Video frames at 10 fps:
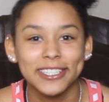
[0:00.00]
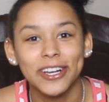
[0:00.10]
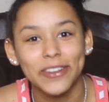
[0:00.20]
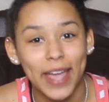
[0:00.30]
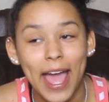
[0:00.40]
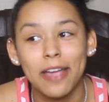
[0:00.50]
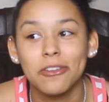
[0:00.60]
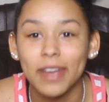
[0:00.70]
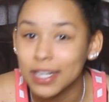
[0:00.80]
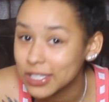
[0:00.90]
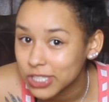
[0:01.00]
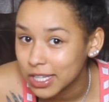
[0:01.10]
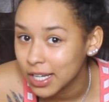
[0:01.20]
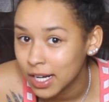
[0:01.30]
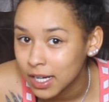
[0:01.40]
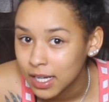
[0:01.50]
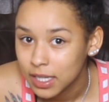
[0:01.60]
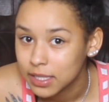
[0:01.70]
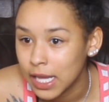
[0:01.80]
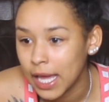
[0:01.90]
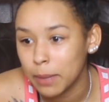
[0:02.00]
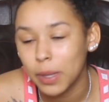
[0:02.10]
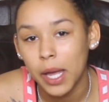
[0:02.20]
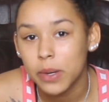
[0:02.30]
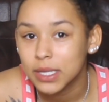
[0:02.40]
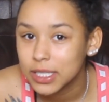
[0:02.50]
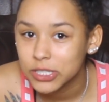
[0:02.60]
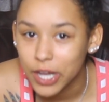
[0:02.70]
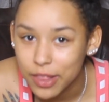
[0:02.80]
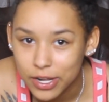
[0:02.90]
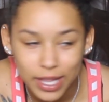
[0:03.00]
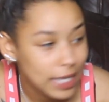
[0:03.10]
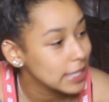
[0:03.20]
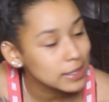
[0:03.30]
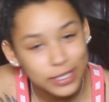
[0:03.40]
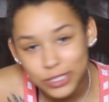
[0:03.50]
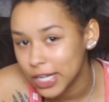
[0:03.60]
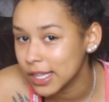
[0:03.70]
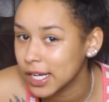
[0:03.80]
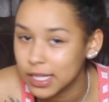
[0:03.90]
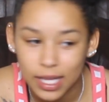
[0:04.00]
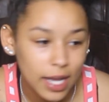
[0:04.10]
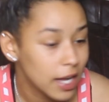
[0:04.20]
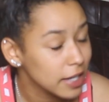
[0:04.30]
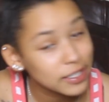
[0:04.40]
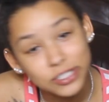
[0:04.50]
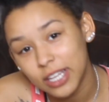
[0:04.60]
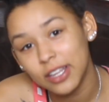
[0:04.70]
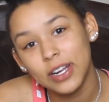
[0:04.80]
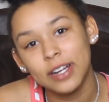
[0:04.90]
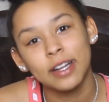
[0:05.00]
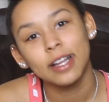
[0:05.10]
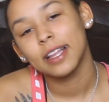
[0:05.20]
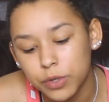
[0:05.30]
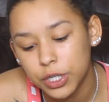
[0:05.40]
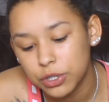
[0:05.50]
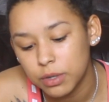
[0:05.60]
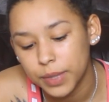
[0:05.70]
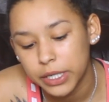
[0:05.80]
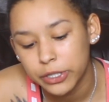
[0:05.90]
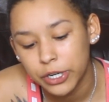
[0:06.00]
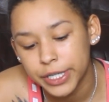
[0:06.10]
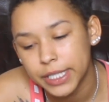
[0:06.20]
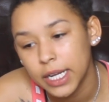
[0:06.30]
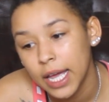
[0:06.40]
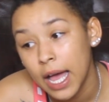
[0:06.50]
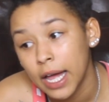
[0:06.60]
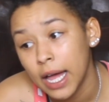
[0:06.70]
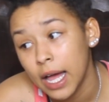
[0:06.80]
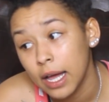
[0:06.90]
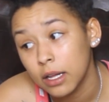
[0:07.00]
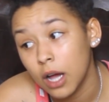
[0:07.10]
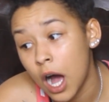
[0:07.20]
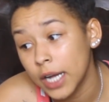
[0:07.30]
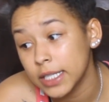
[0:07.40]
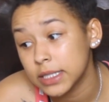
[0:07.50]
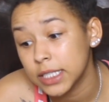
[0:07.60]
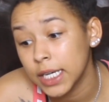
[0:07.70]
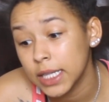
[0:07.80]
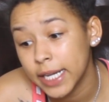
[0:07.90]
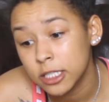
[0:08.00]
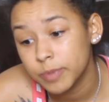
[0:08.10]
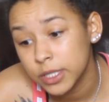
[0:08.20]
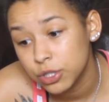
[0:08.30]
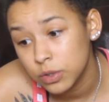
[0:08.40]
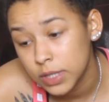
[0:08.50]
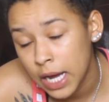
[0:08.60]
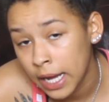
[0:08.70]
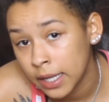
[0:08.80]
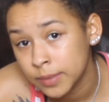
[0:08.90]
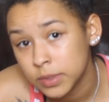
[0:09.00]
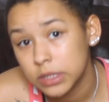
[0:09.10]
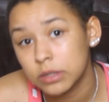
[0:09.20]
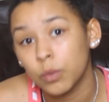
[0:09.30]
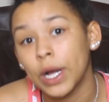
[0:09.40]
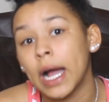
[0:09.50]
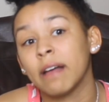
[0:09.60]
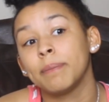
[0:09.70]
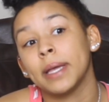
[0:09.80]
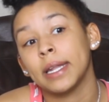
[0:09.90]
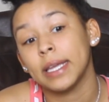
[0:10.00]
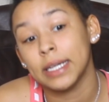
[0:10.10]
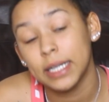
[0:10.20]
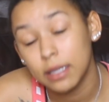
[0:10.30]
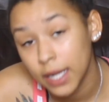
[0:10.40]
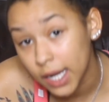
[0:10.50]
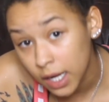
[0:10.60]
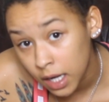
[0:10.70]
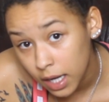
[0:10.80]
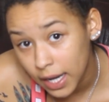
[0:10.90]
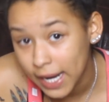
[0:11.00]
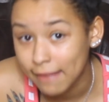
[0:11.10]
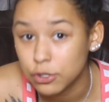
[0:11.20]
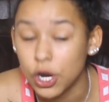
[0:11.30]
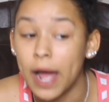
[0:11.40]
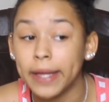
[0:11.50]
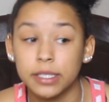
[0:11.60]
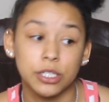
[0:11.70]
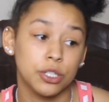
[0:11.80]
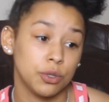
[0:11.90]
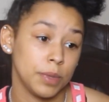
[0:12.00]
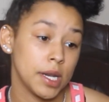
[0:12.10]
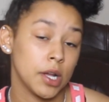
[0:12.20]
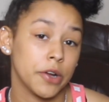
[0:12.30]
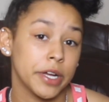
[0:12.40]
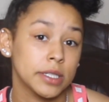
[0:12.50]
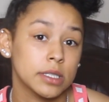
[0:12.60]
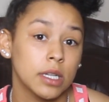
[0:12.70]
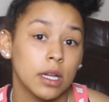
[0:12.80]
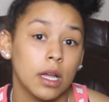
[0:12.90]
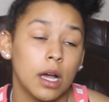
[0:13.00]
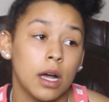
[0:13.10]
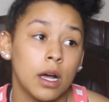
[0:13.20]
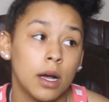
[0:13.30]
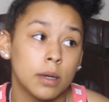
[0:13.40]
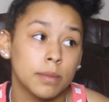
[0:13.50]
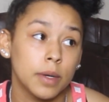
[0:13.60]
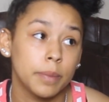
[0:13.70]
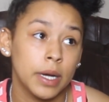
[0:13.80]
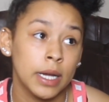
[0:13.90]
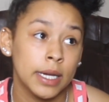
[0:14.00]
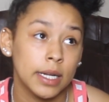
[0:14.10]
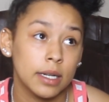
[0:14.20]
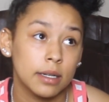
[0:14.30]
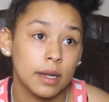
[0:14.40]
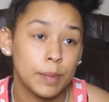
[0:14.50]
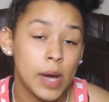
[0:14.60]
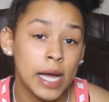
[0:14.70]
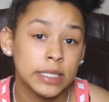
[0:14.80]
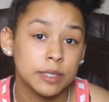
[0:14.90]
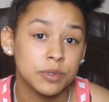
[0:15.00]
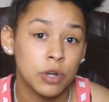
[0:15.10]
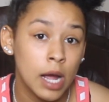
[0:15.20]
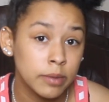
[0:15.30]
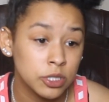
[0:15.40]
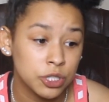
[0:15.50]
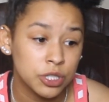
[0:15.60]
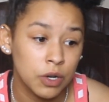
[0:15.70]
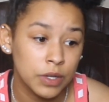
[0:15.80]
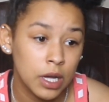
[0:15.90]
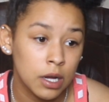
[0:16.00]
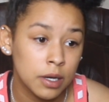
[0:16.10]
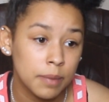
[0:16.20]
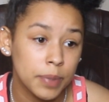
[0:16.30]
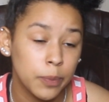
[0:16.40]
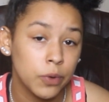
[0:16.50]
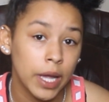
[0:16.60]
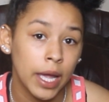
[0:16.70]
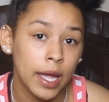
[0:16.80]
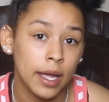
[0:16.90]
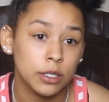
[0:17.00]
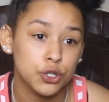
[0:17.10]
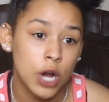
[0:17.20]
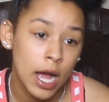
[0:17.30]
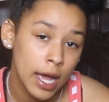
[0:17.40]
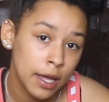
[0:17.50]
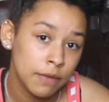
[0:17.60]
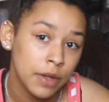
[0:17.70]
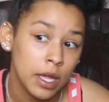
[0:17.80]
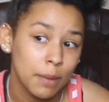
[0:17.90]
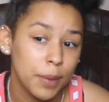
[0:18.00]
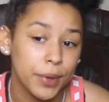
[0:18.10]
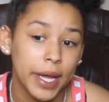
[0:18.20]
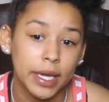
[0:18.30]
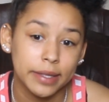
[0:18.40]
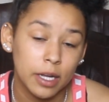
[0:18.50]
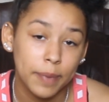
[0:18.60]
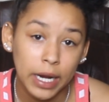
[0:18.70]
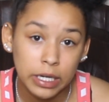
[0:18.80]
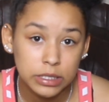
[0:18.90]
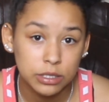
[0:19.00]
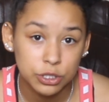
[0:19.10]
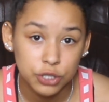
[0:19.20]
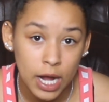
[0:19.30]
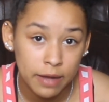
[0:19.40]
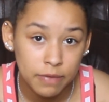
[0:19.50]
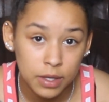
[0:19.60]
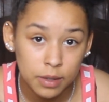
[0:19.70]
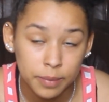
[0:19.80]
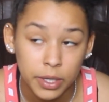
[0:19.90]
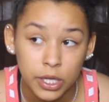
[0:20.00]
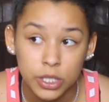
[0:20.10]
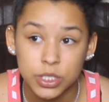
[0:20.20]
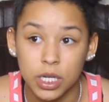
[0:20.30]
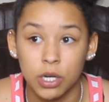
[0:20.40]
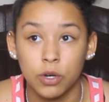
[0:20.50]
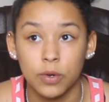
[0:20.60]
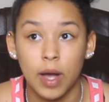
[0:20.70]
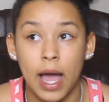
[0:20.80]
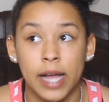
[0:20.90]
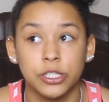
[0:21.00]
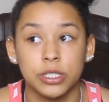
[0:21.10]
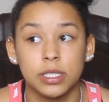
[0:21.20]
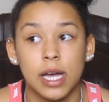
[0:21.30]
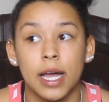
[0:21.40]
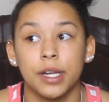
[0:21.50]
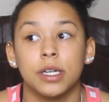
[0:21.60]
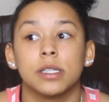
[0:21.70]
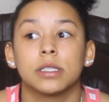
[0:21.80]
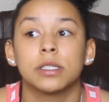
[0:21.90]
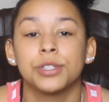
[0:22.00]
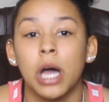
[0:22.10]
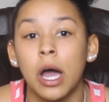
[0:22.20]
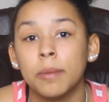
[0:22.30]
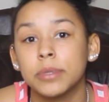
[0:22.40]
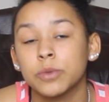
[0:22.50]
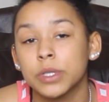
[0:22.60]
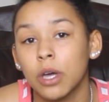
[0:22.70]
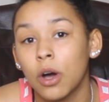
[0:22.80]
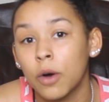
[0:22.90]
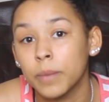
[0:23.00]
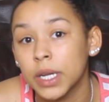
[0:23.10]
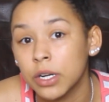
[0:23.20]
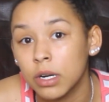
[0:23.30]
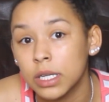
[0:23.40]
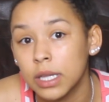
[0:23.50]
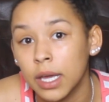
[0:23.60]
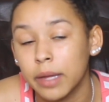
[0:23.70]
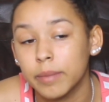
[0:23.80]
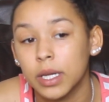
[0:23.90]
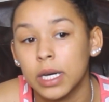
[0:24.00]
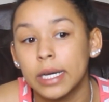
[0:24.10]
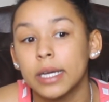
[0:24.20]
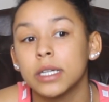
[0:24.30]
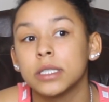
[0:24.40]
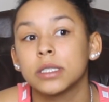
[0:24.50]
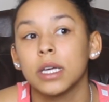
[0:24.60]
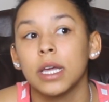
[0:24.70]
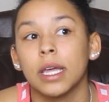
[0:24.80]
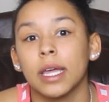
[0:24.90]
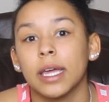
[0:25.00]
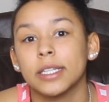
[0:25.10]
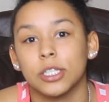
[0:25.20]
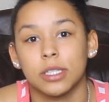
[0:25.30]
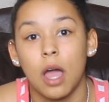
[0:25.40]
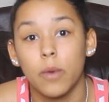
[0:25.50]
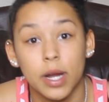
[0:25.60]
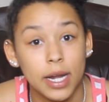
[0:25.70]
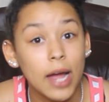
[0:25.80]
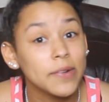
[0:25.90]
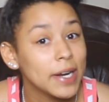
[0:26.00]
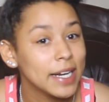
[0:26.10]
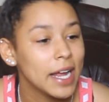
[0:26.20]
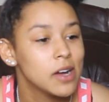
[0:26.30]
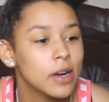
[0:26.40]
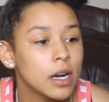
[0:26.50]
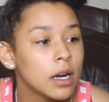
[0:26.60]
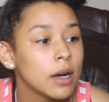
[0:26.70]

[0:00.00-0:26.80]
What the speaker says: So they aggravate each other, they play with each other, they kiss each other, they hug each other. And when you do a meet and greet, honestly, there's been two times where I've been in Atlanta and I've tried to do meet and greets, but my subscribers are so young, people can't drive, people can't get their parents to drive them. So I just kind of stopped with the whole meet and greet thing because it's just not working out right now.